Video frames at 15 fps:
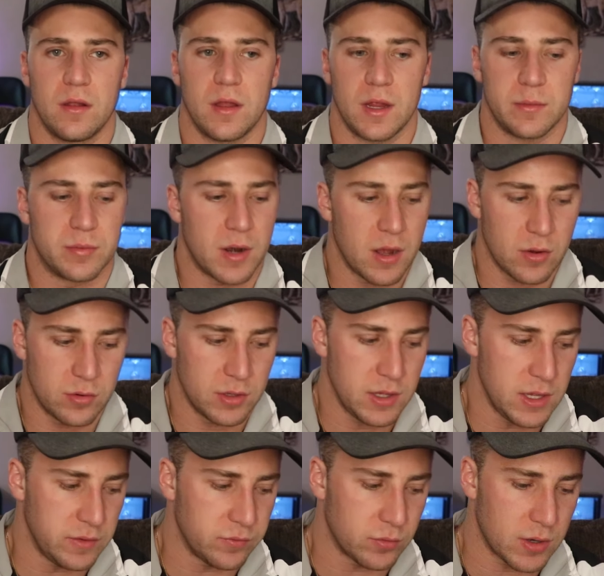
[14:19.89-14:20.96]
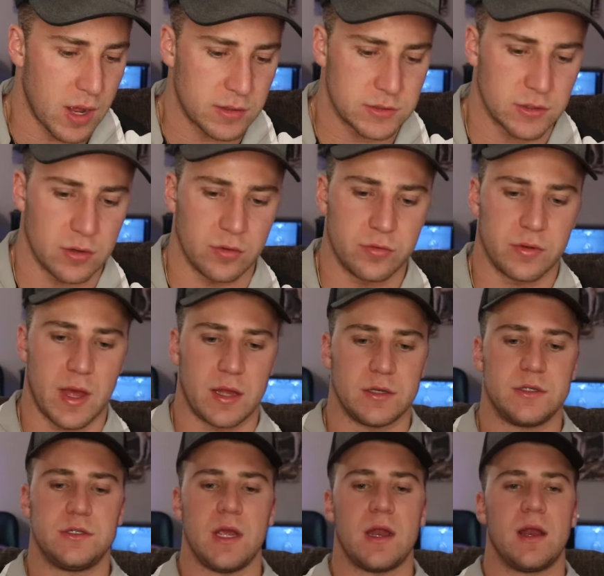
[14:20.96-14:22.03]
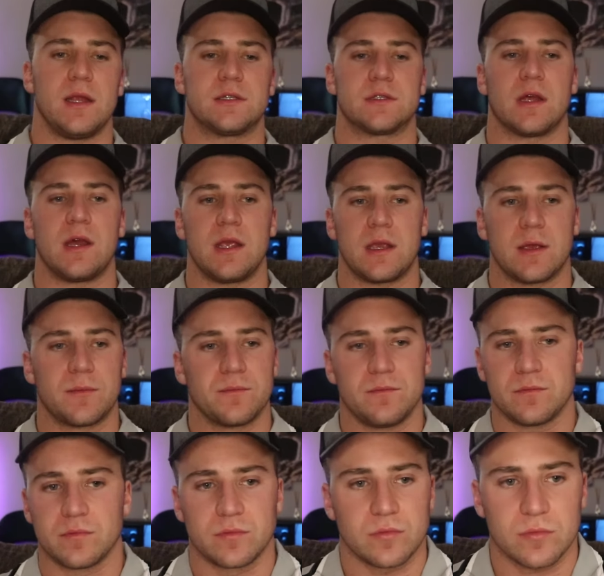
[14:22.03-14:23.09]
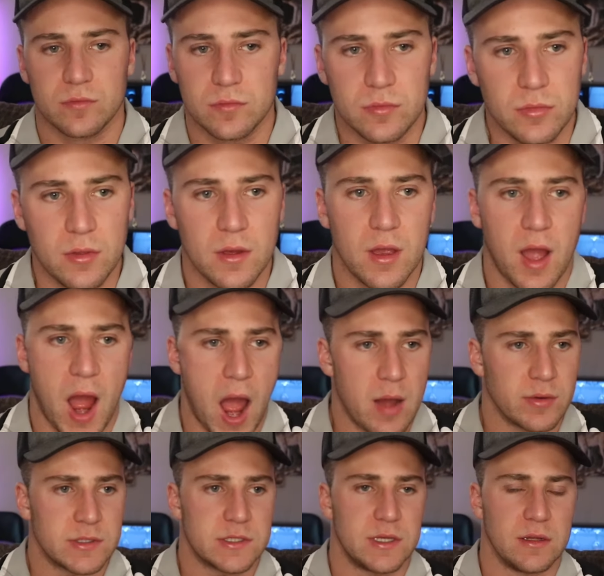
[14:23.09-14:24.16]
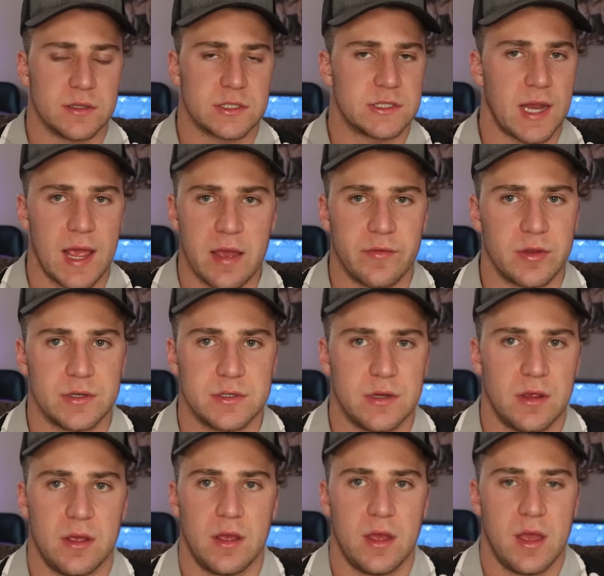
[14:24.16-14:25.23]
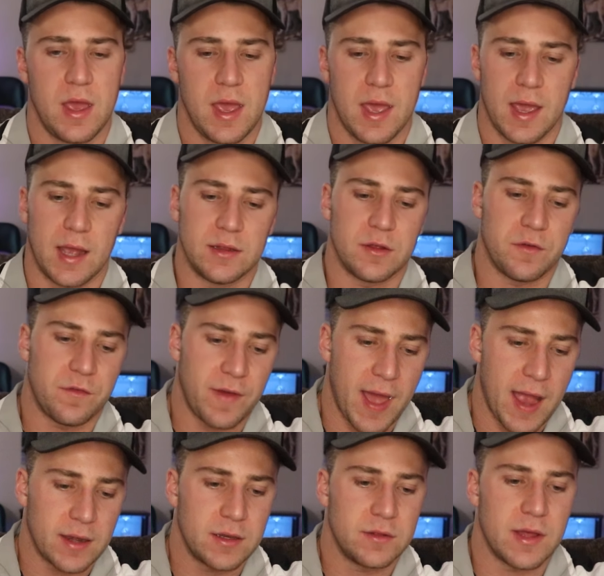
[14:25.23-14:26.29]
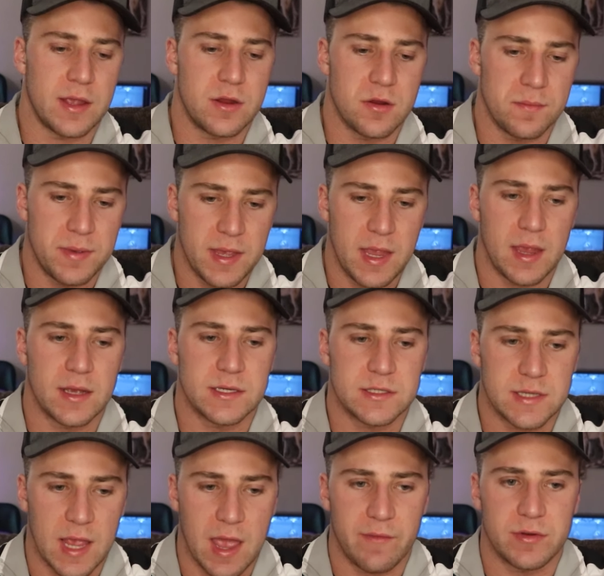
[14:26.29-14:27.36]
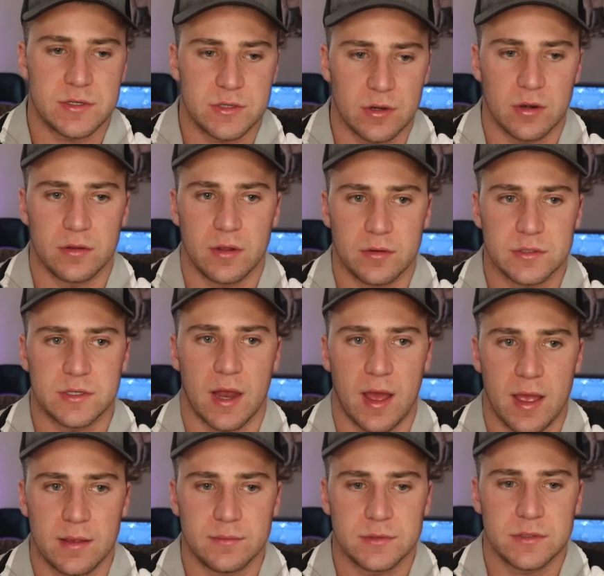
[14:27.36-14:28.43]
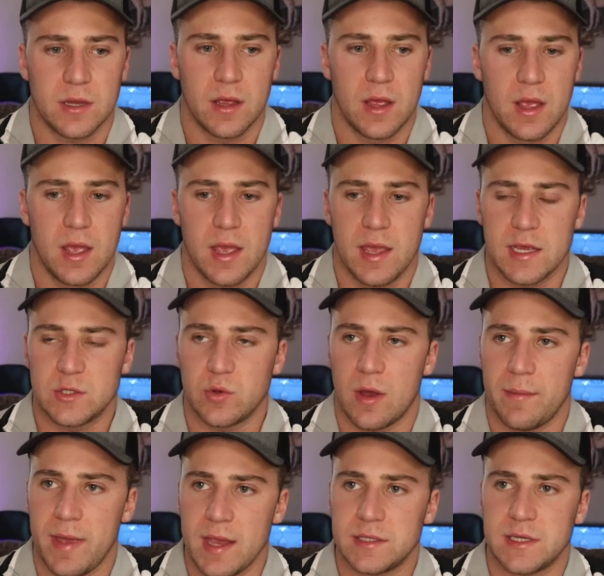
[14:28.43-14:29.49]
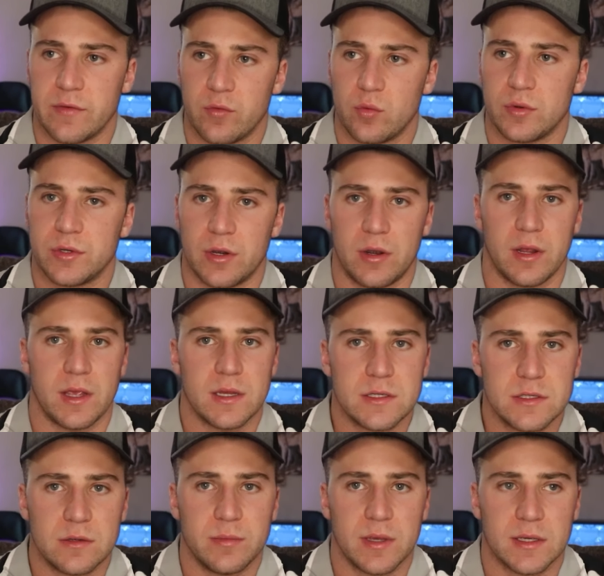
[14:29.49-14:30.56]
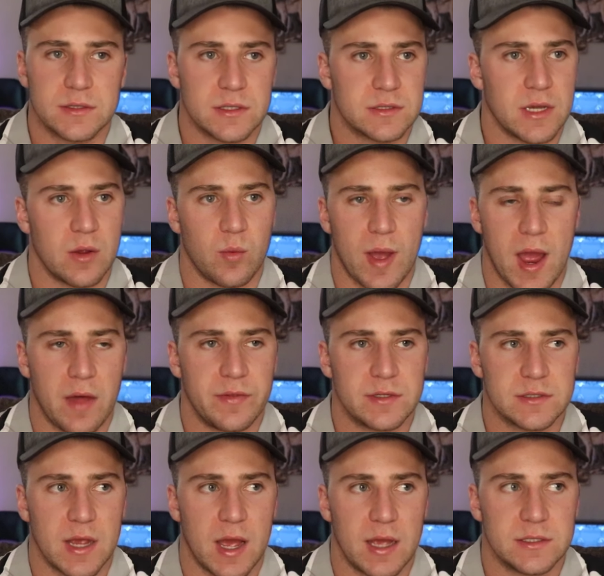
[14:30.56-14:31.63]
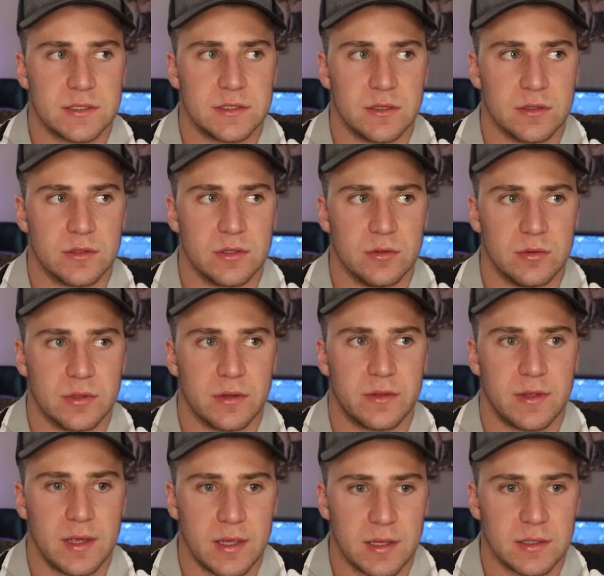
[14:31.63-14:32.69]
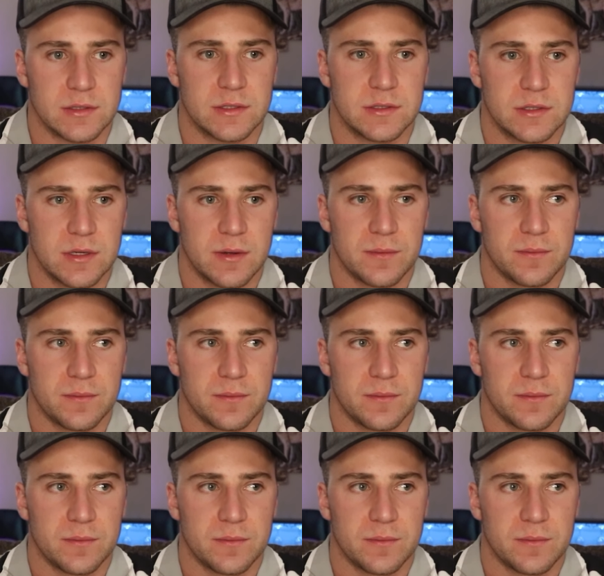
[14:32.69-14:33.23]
Like, bro, even when I was going through that shit, it's like I was still a savage. And the fact that you're being a savage during those times is what makes everyone turn against you, because it's like, wow, this guy's still doing things.